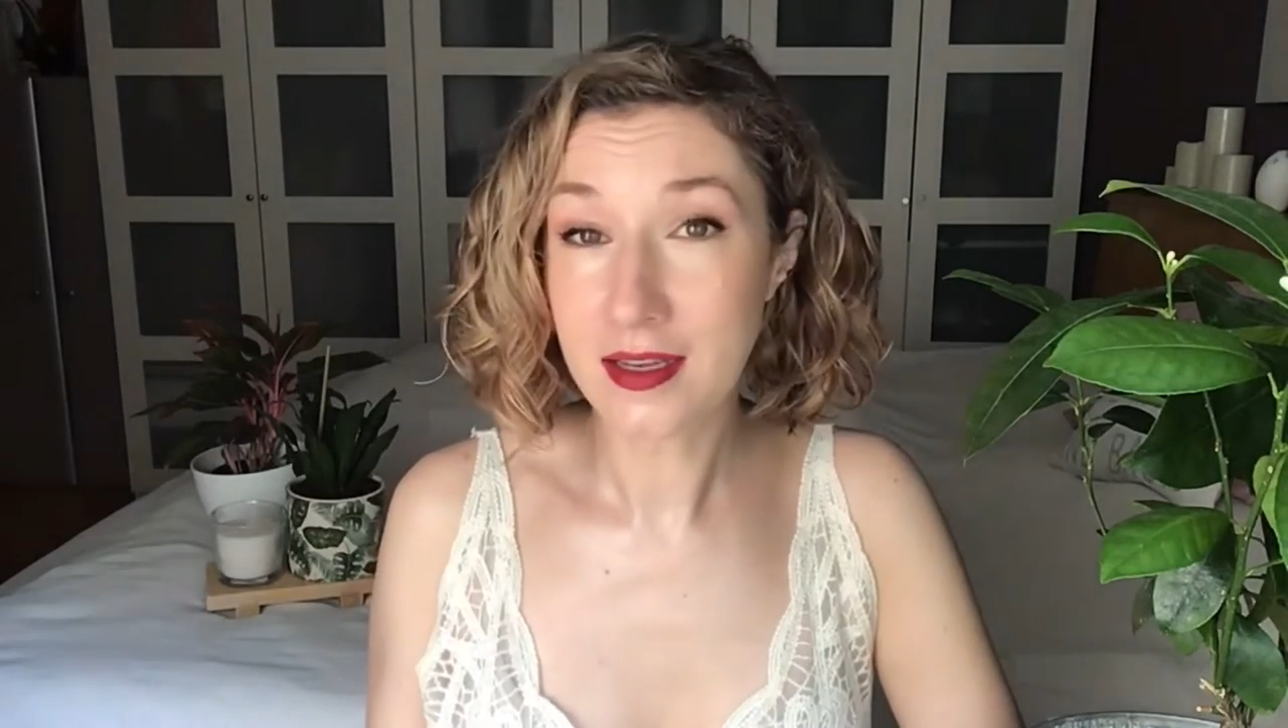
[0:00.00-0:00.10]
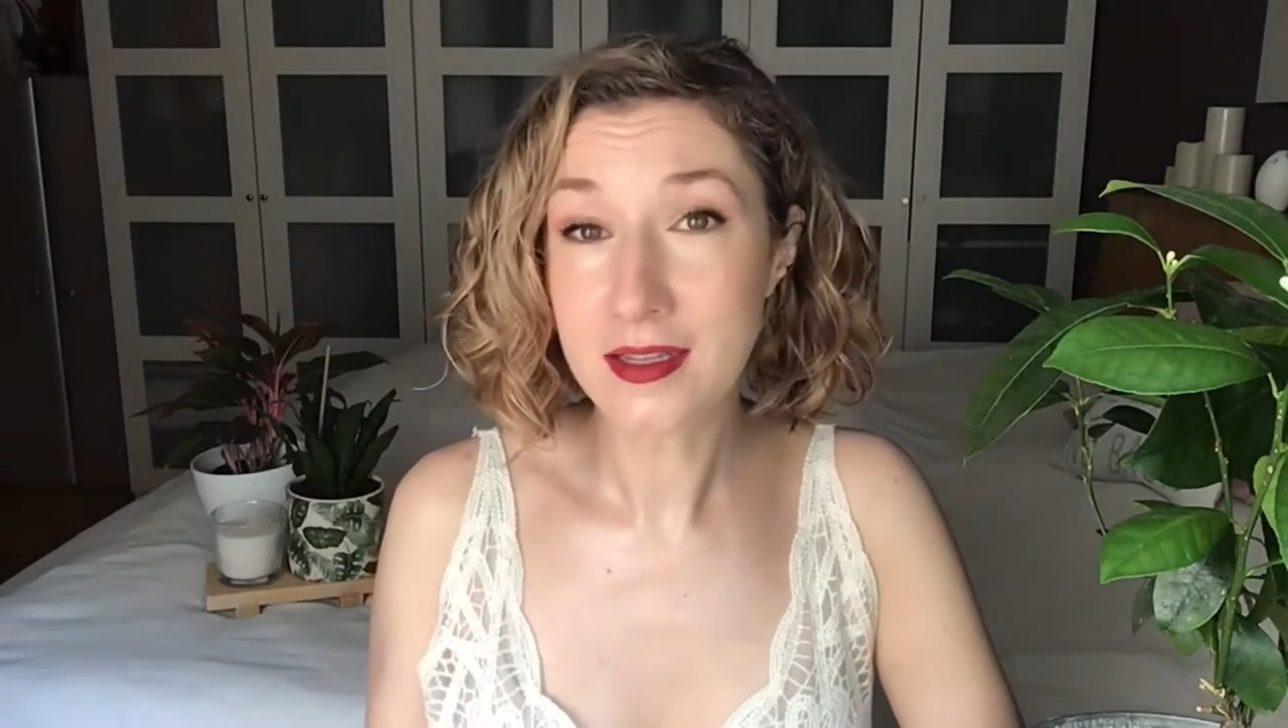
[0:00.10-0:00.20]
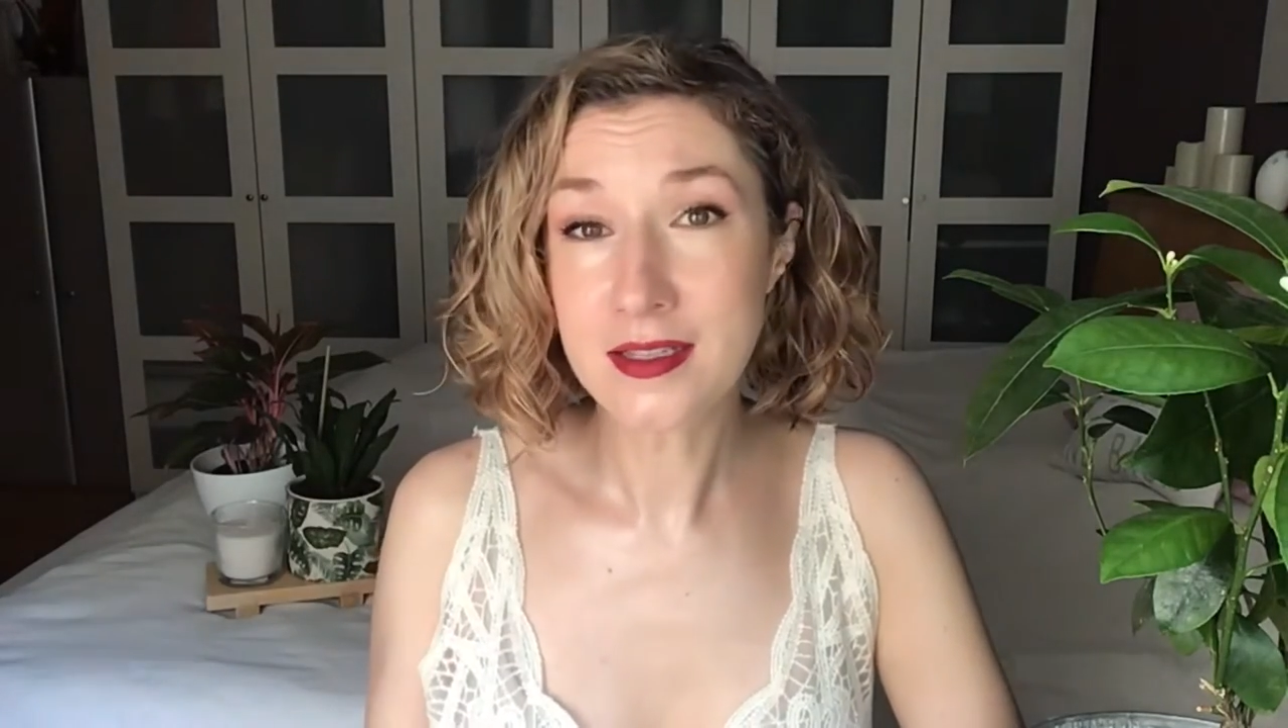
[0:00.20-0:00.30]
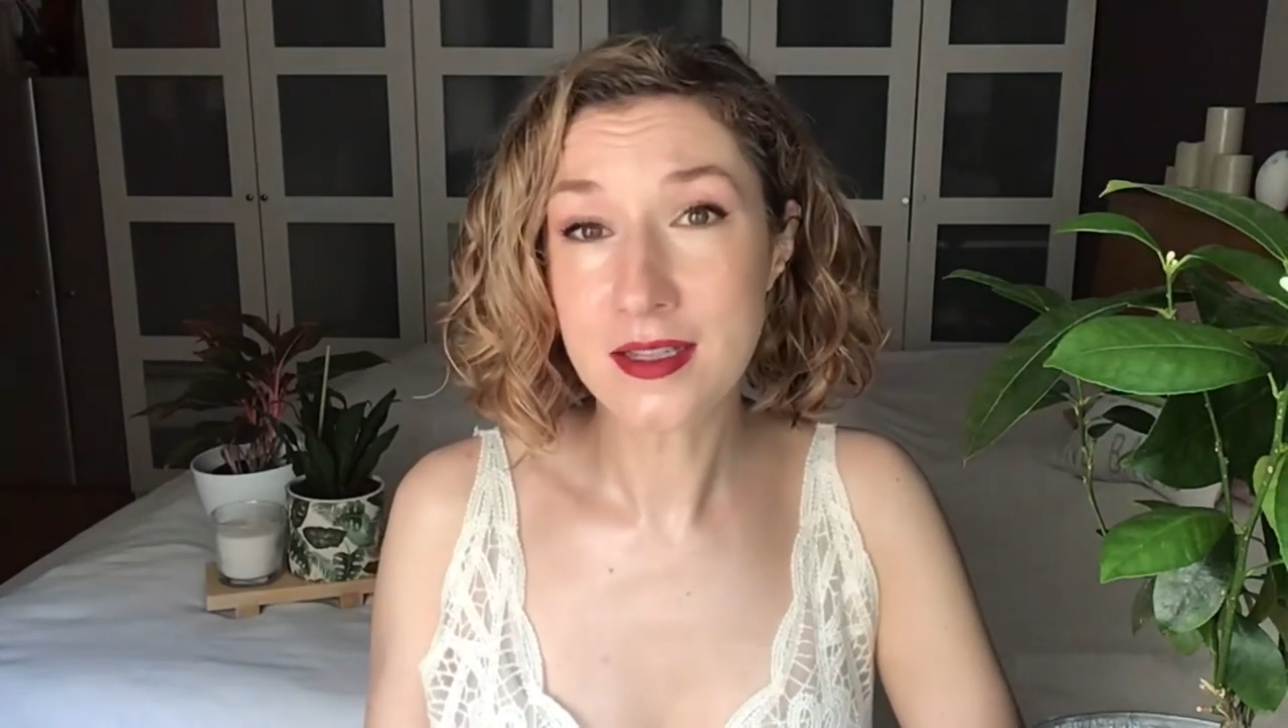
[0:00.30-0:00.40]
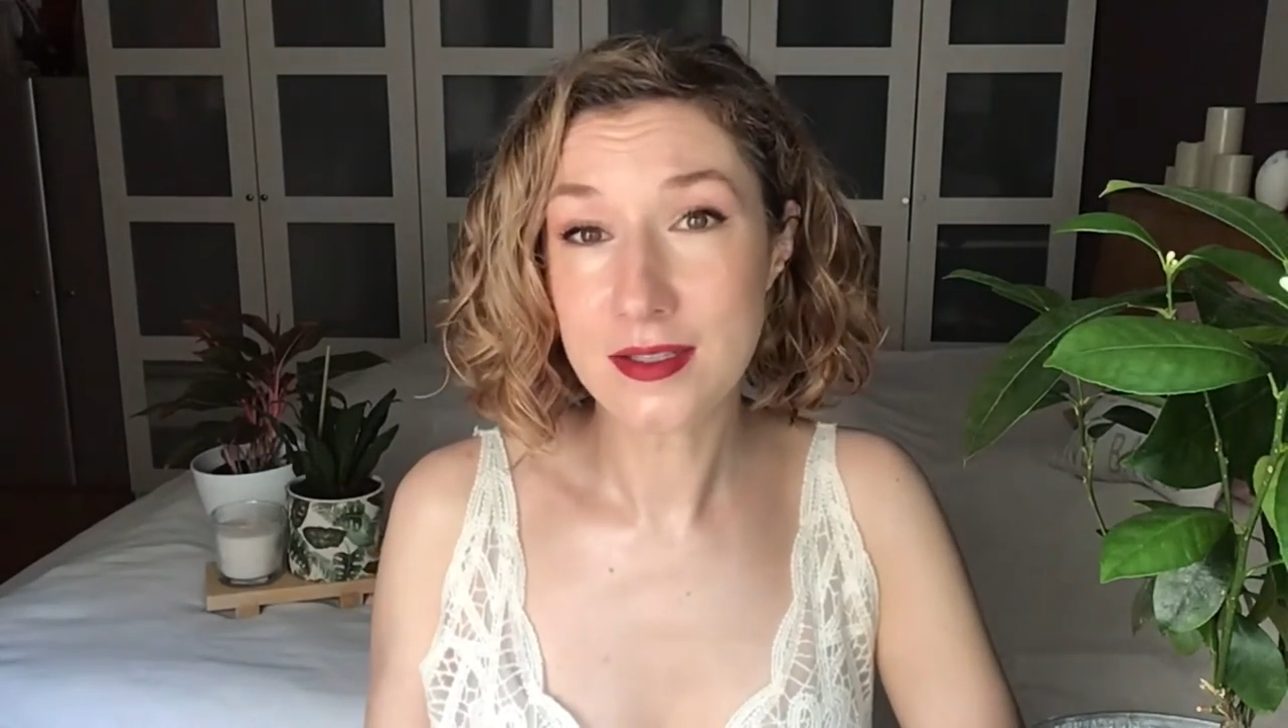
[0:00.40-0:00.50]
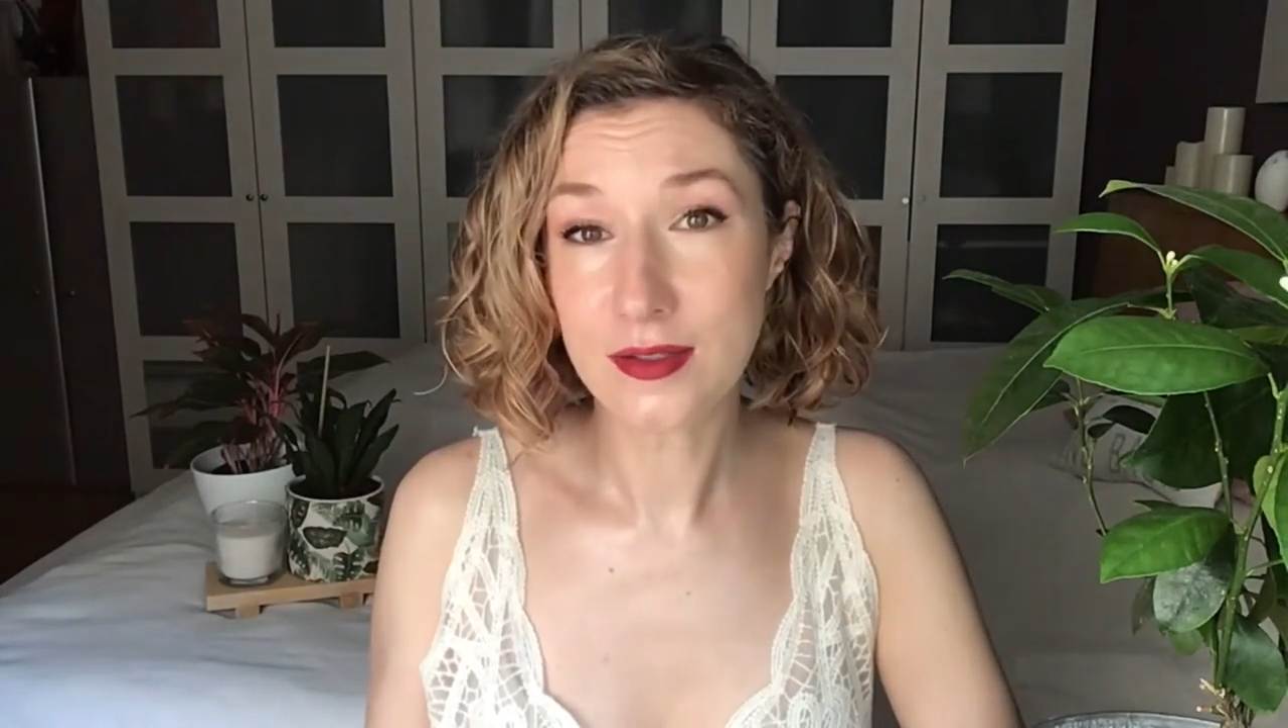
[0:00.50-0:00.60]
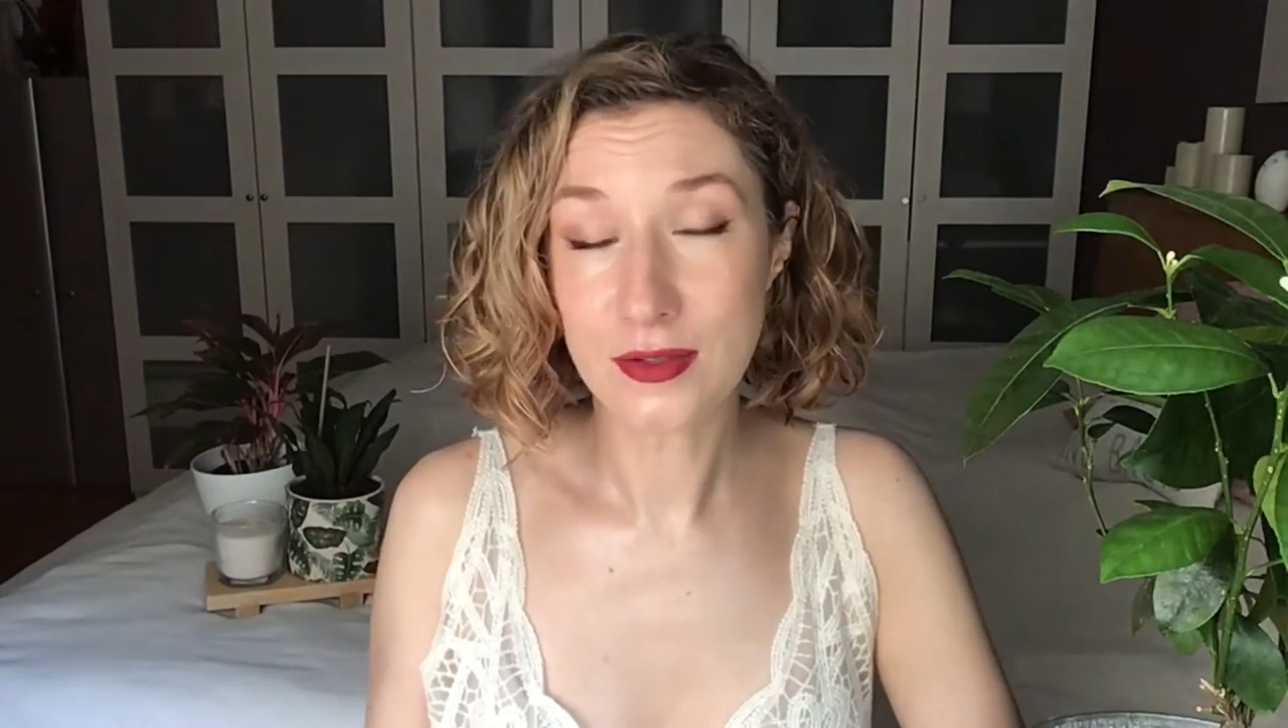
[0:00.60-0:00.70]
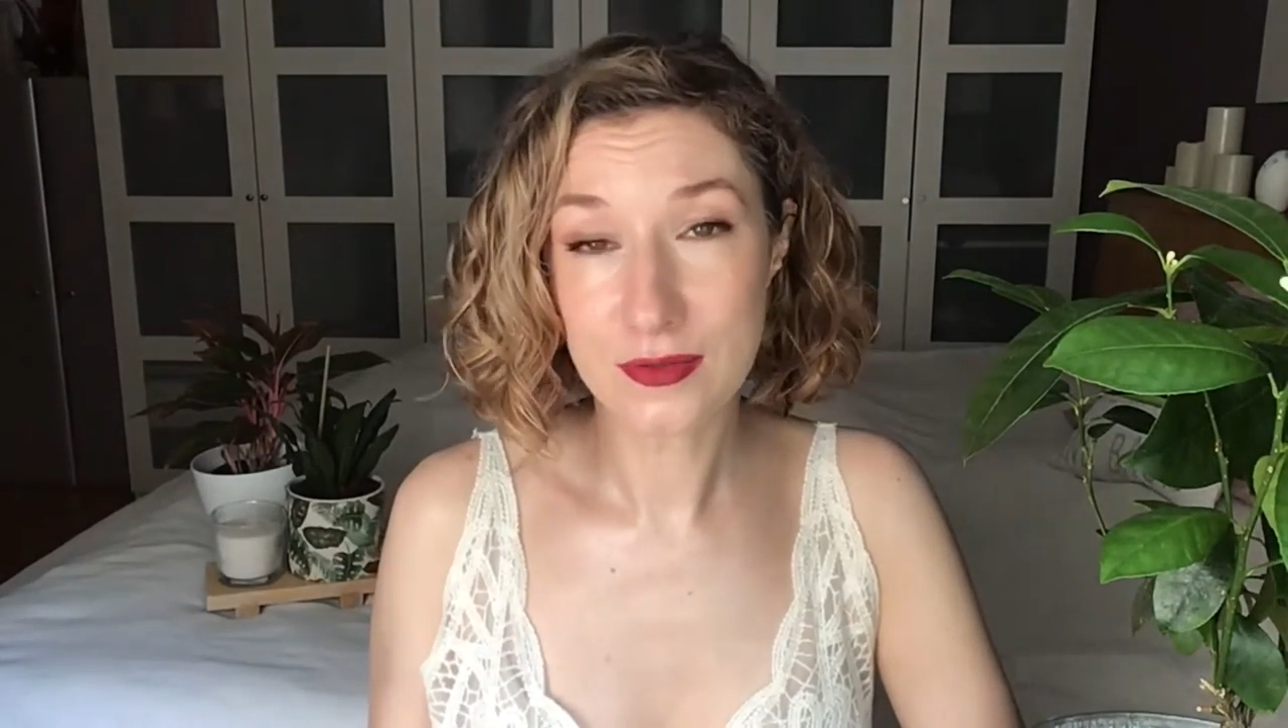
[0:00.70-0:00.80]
It does not